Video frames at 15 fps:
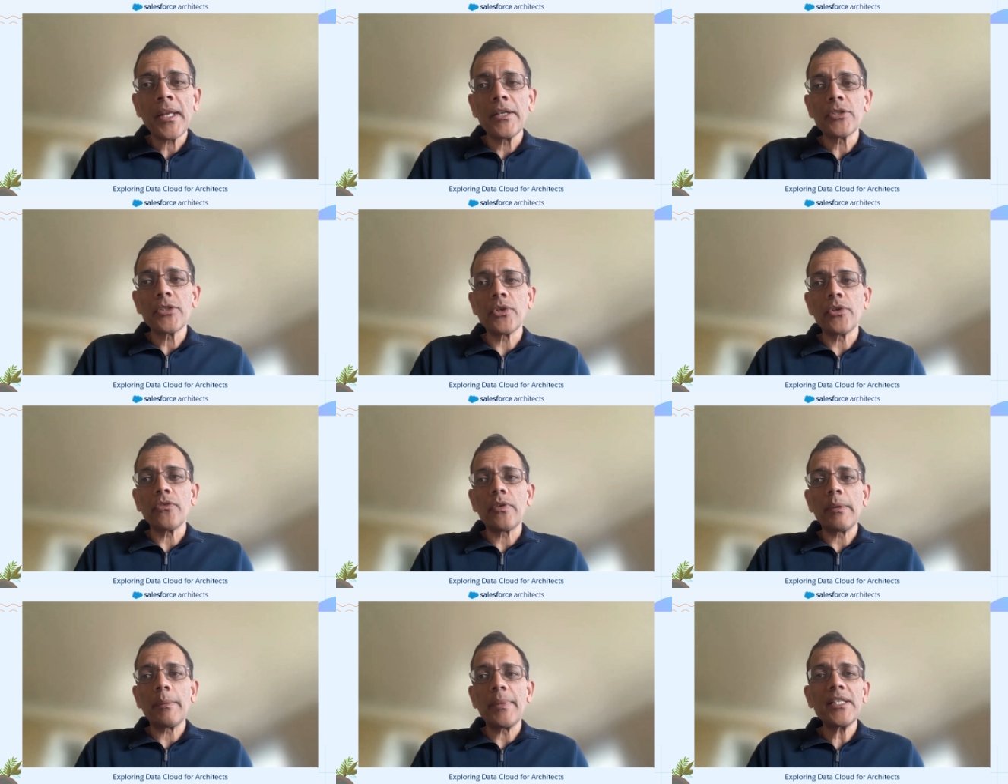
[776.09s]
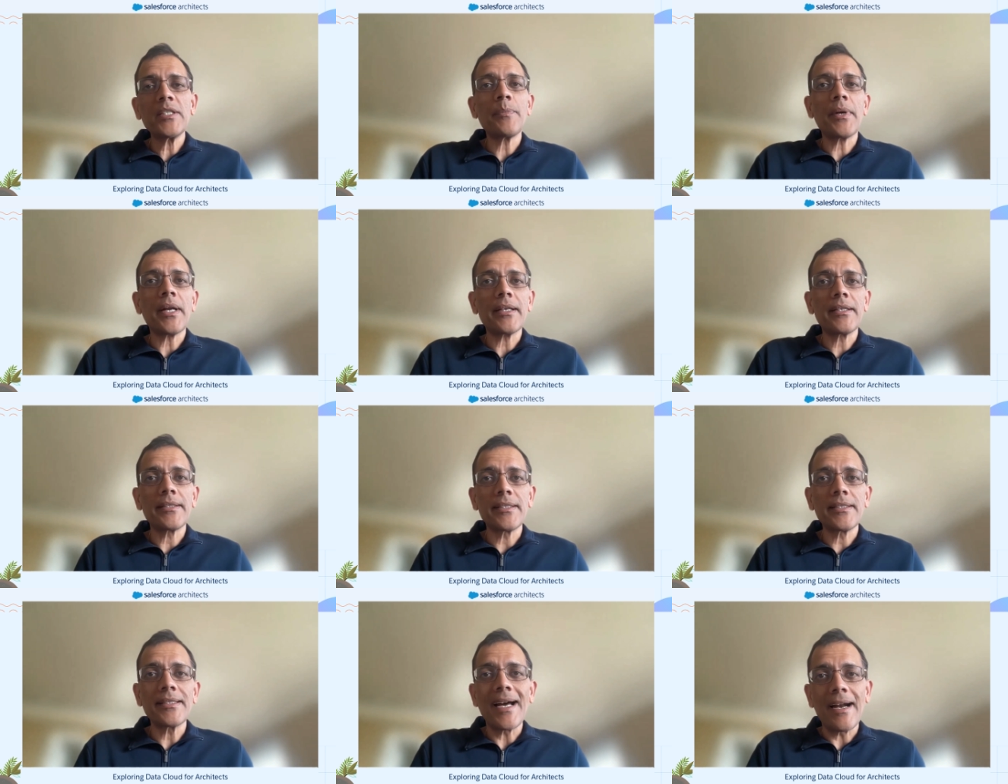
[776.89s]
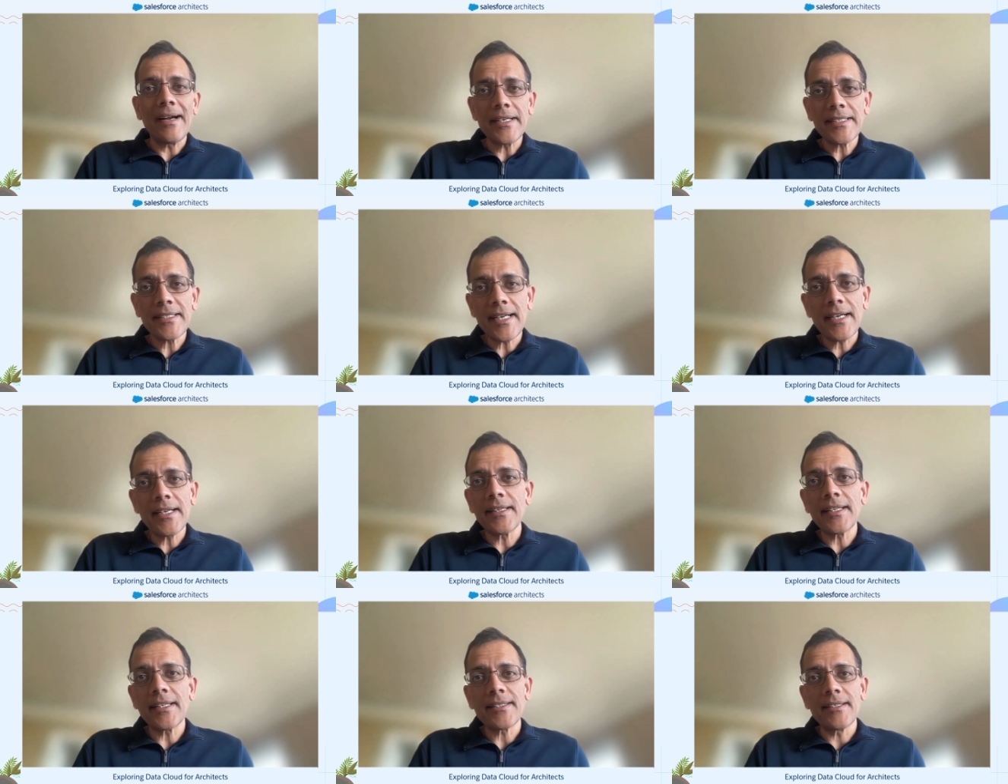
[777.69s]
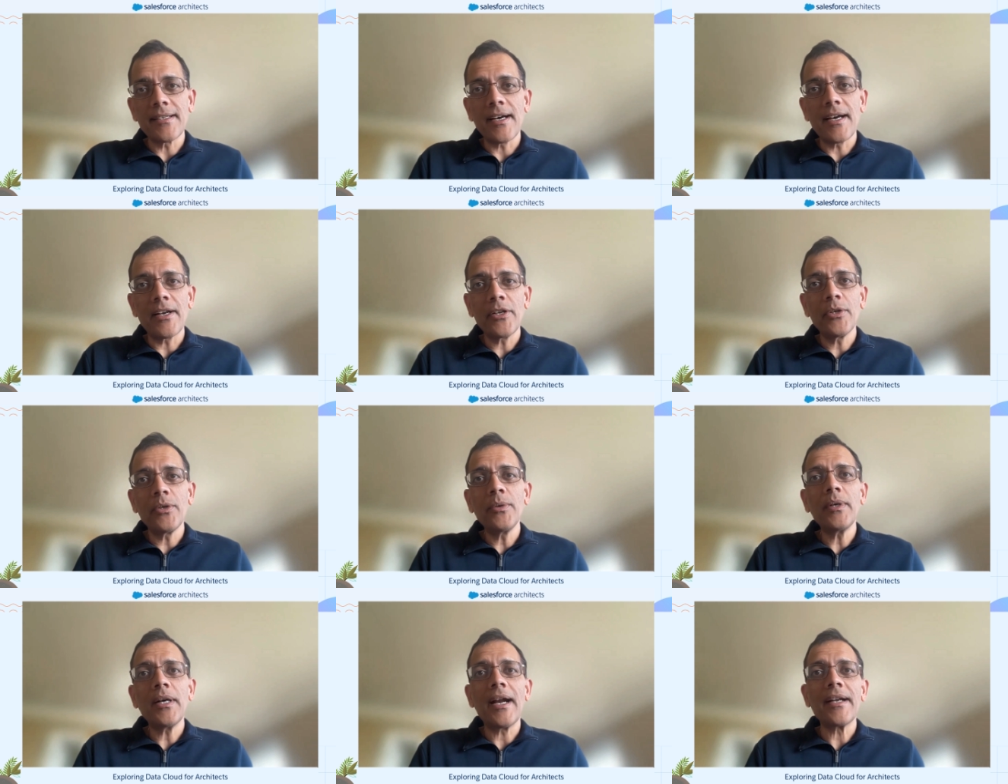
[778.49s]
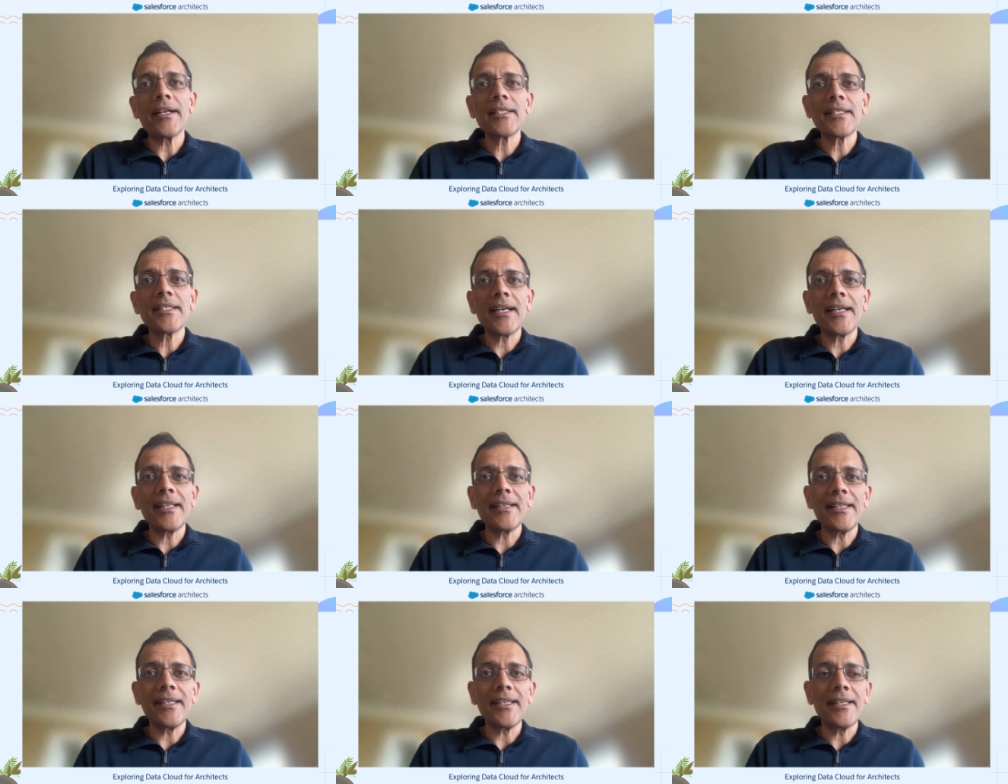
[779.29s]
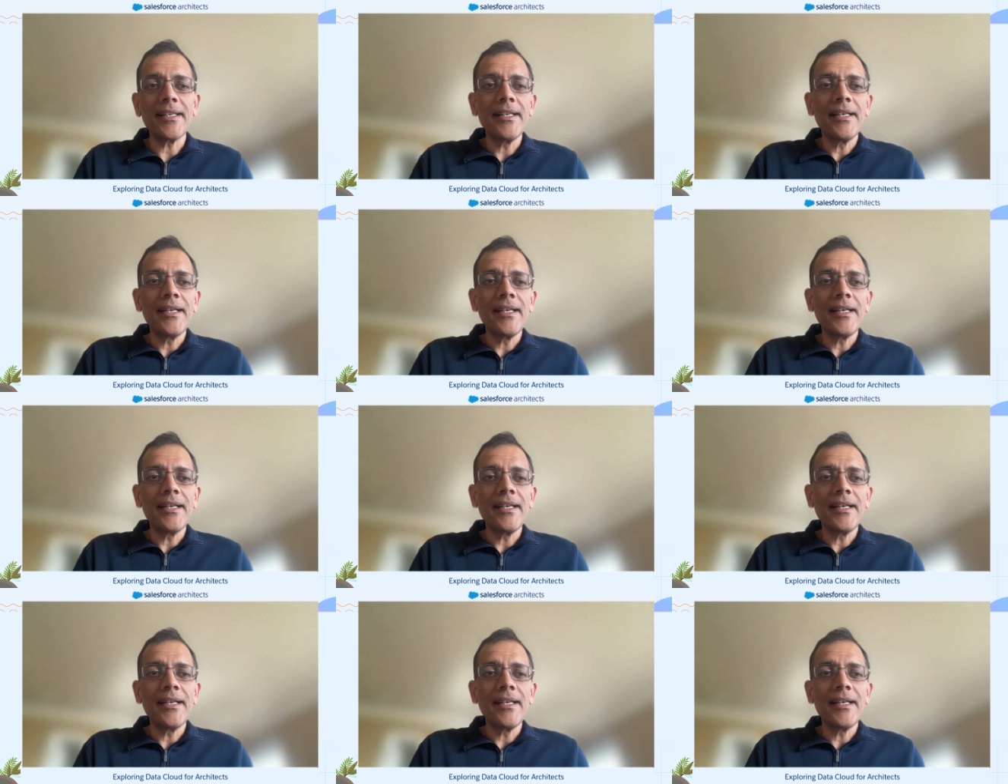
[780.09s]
so from a best practices understanding that scenario understanding the